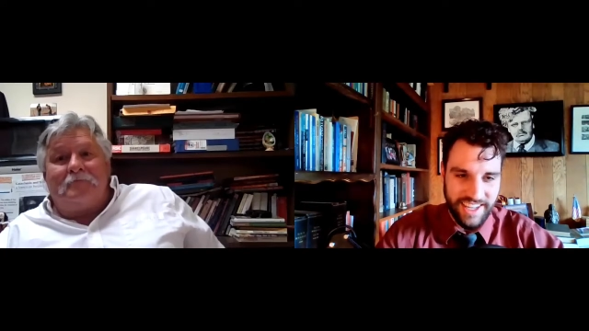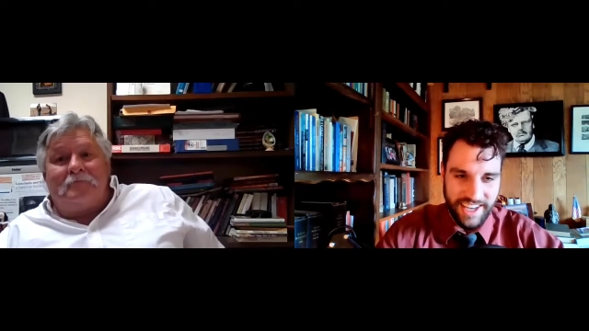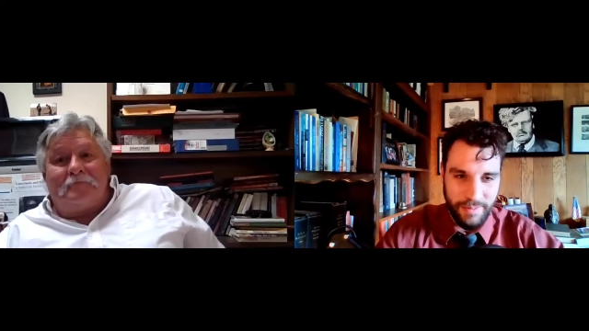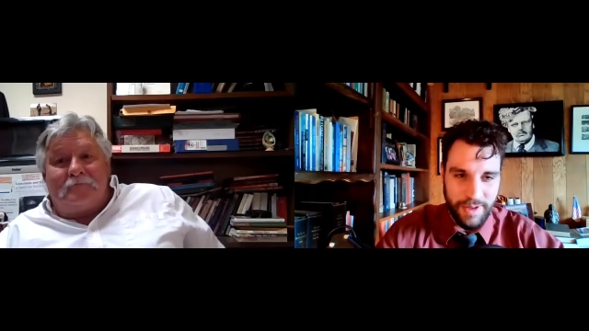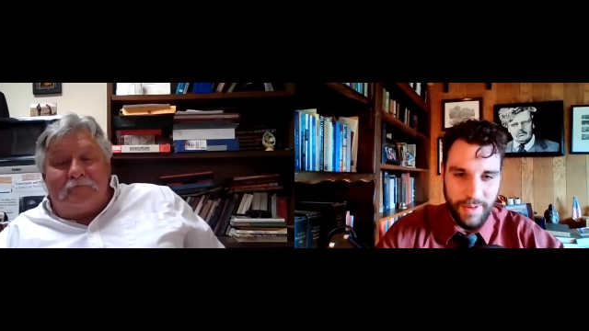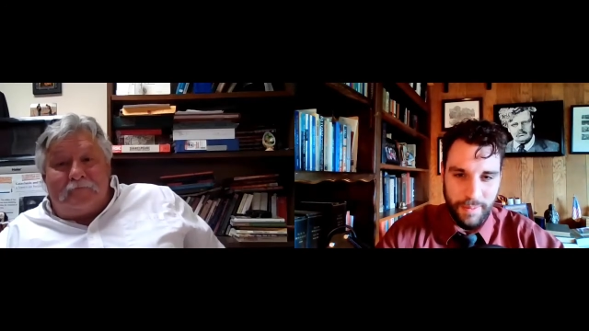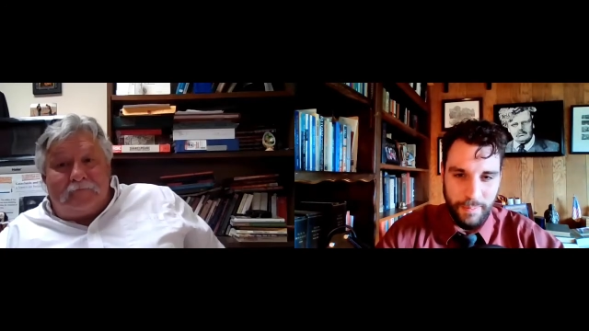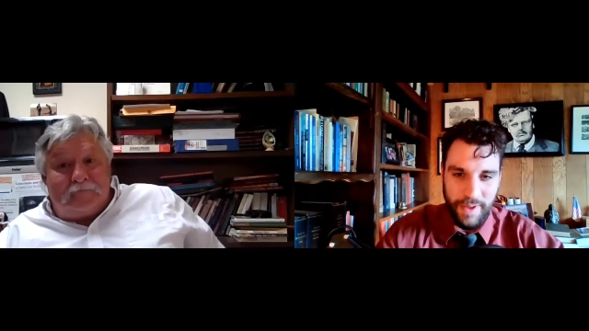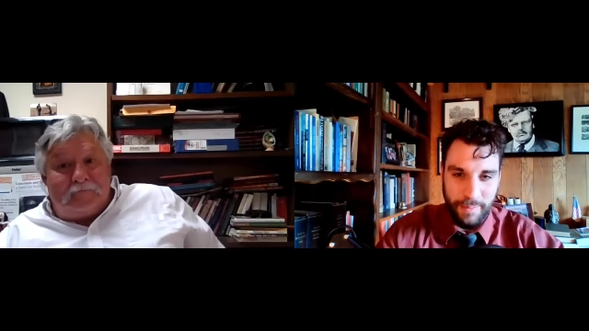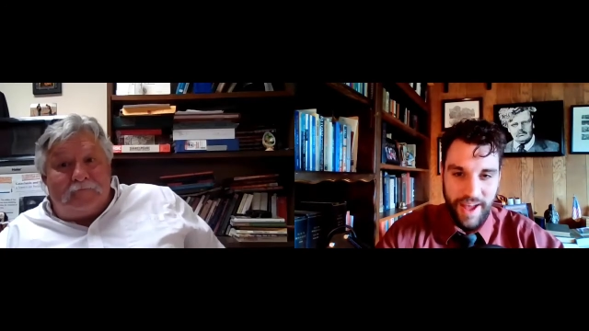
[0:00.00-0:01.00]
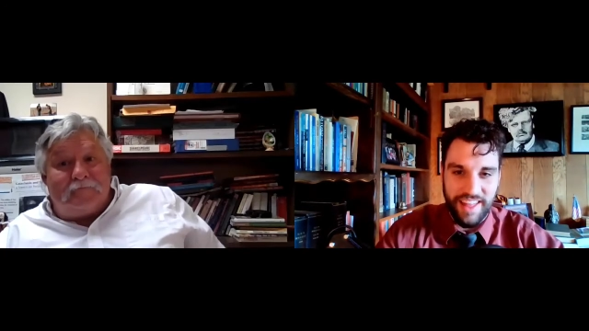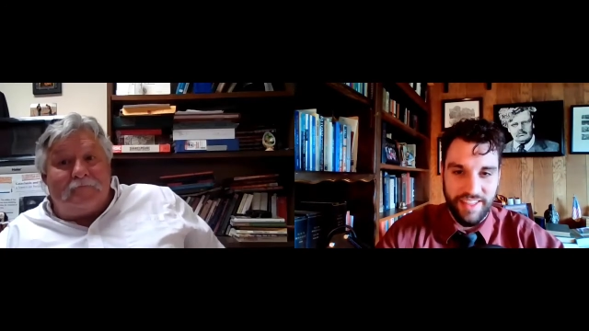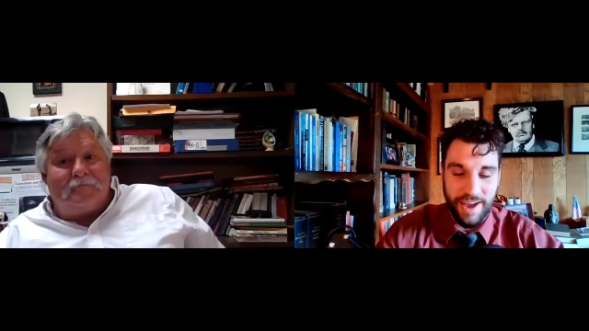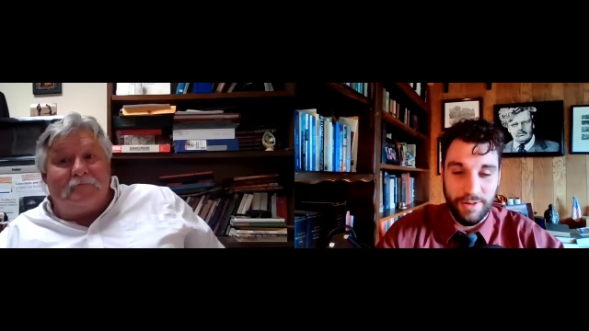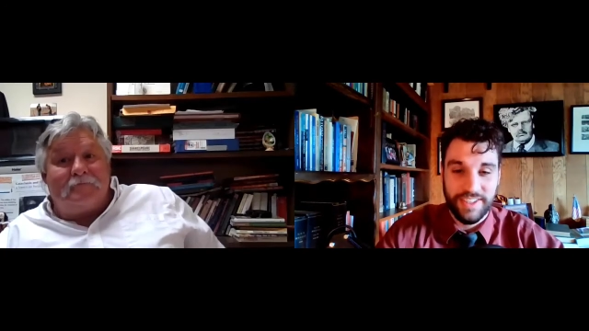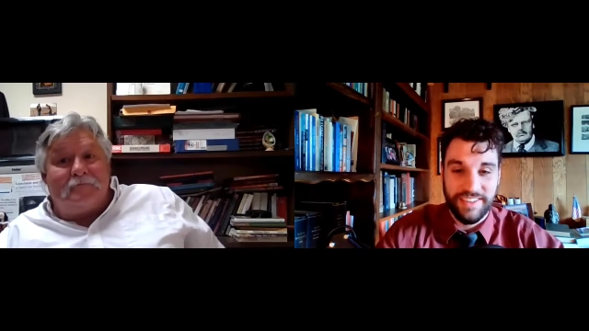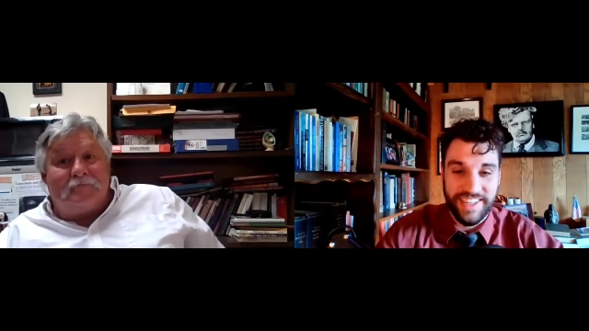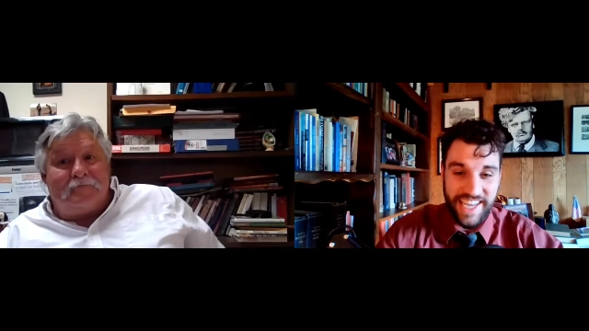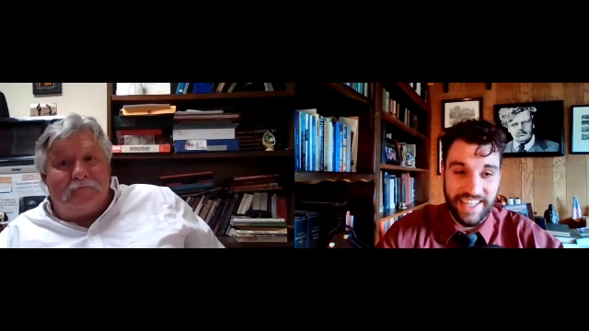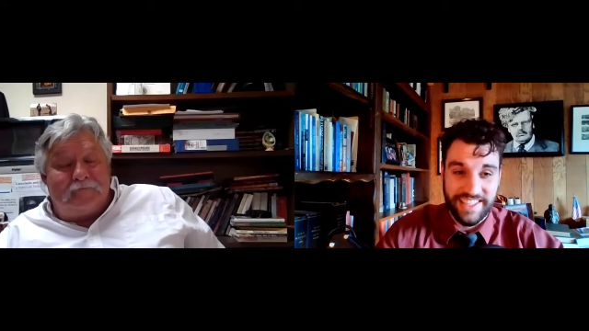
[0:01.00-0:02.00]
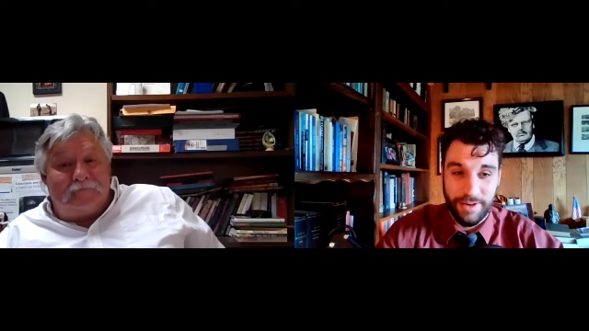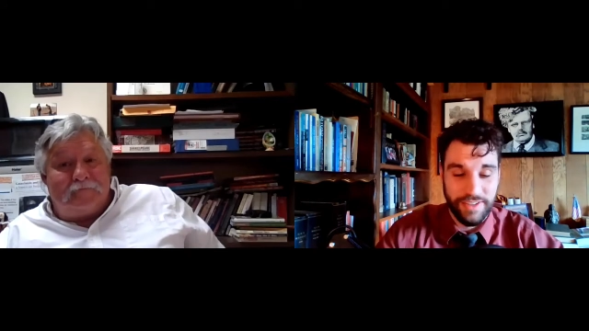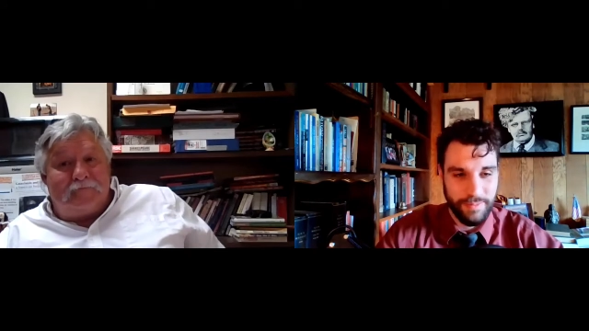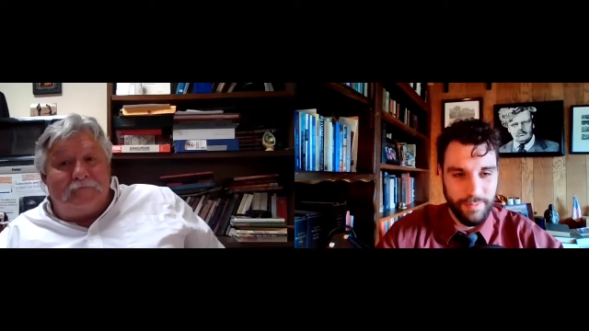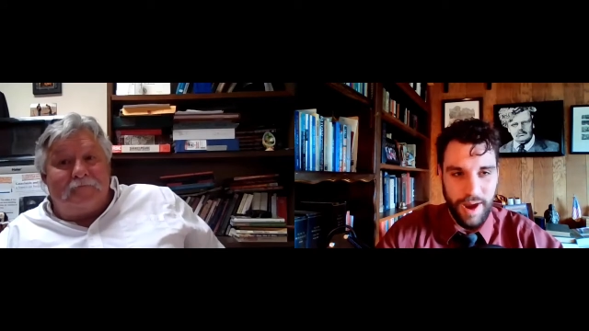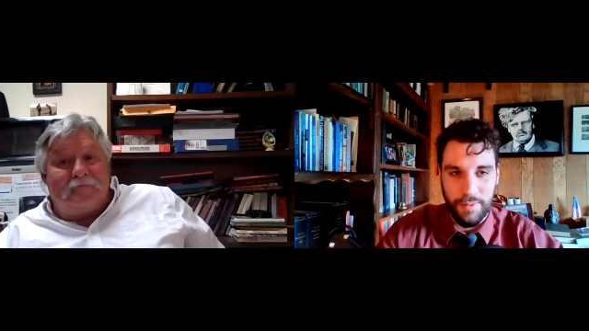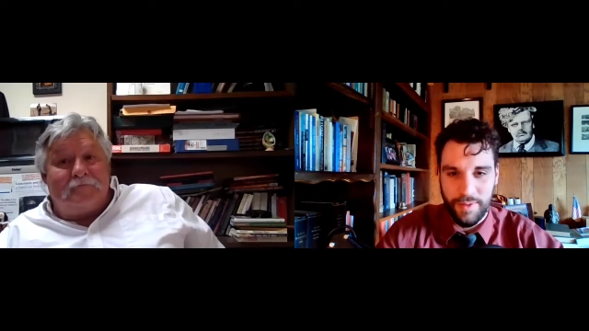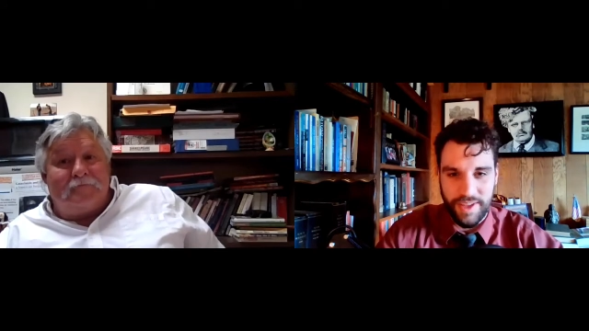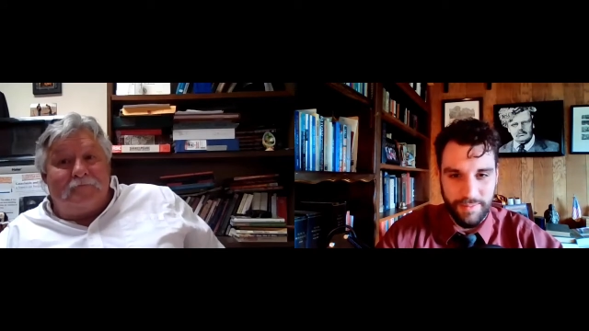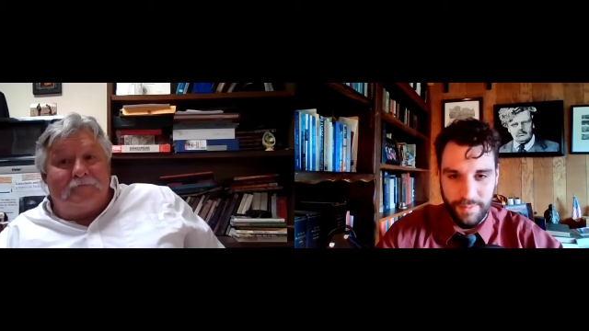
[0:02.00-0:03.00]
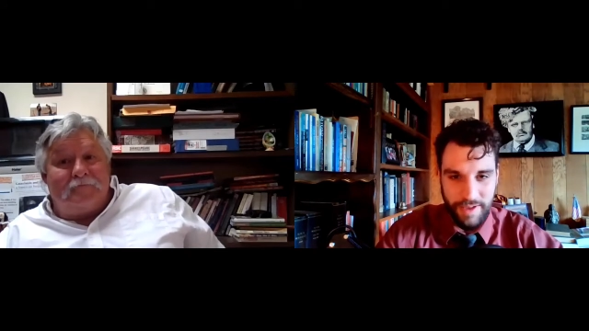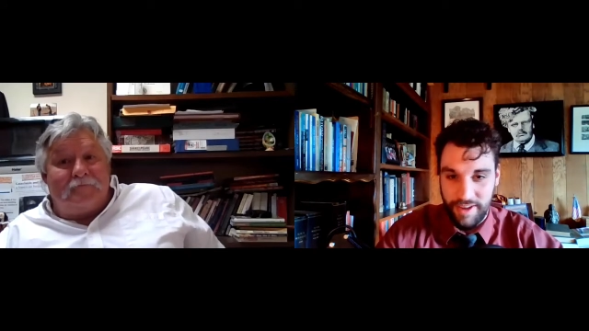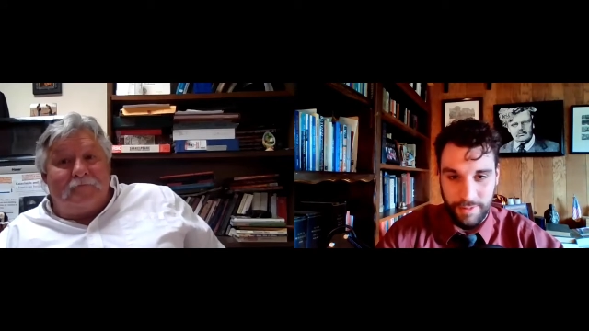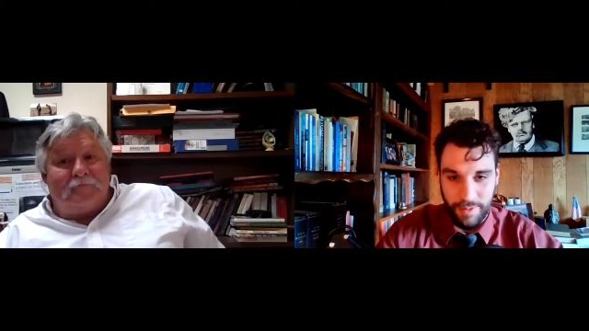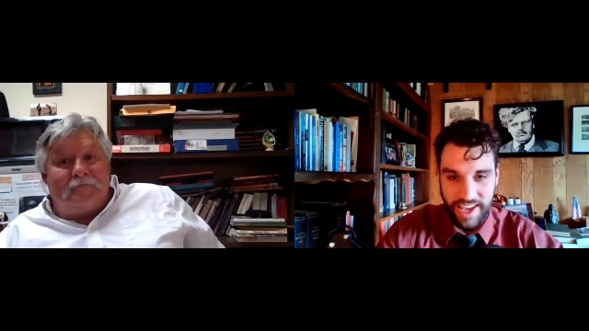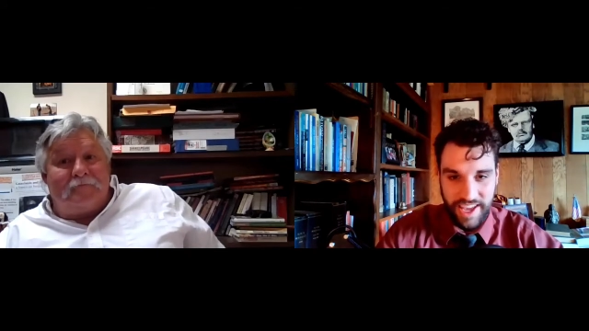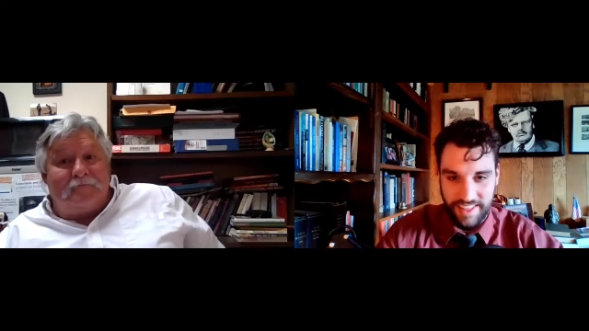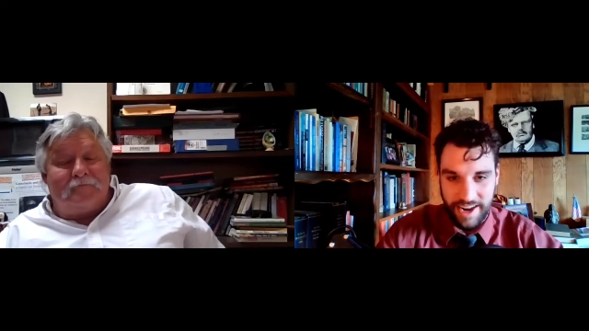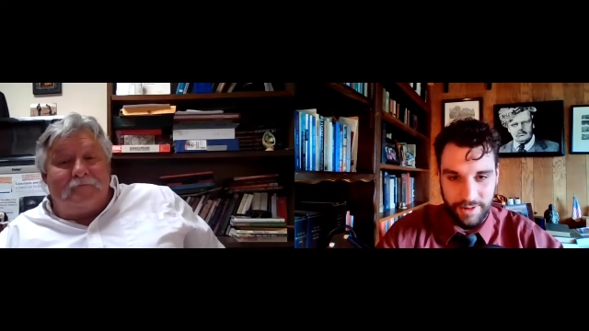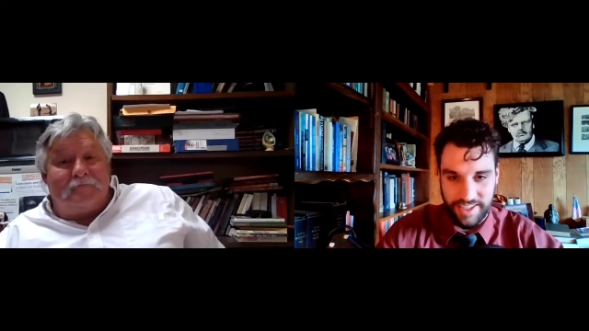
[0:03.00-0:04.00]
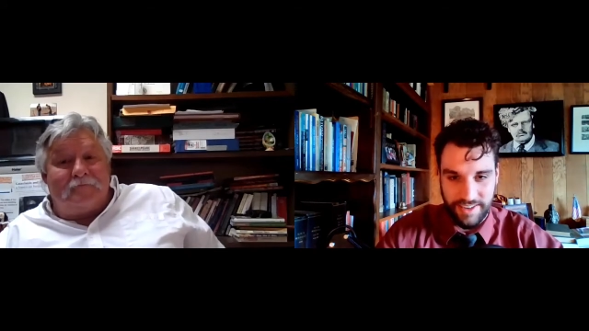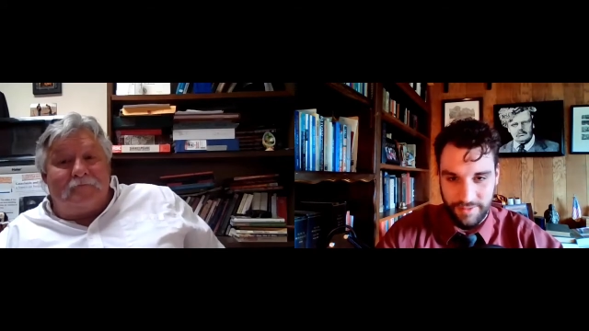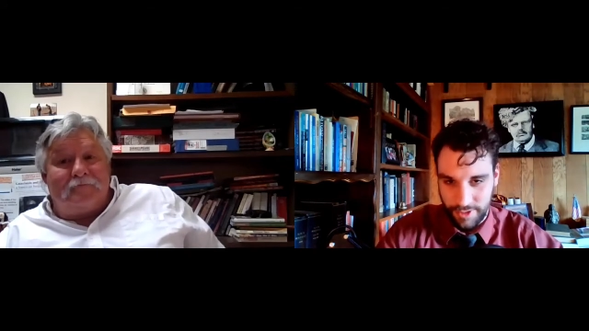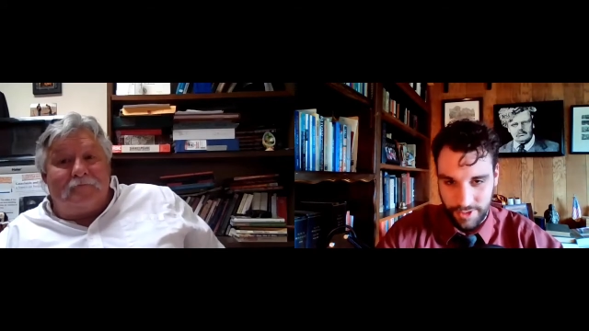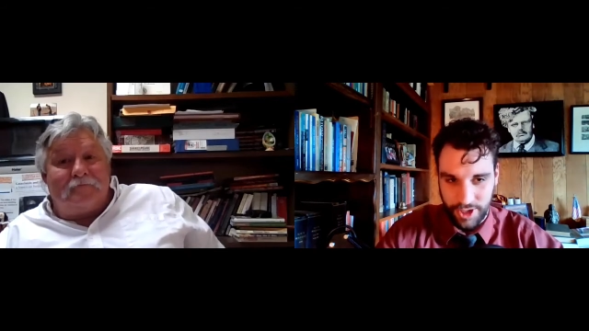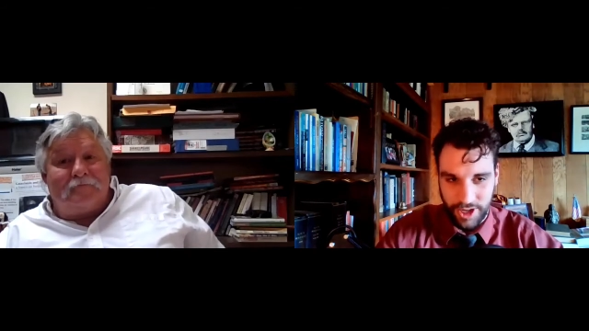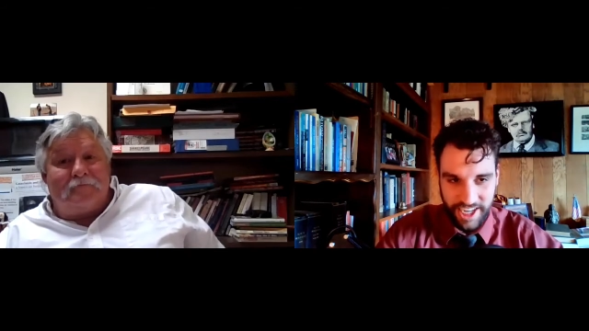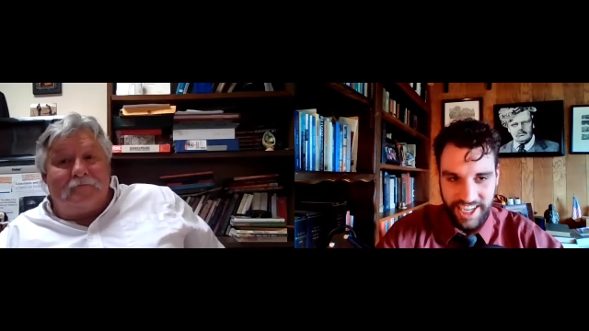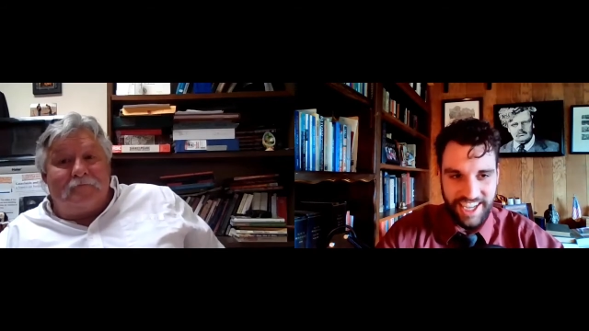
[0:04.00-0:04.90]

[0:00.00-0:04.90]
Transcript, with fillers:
Speaker 1: you know be Macbeth, and that was intense. That was probably my favorite play that I was in for sure.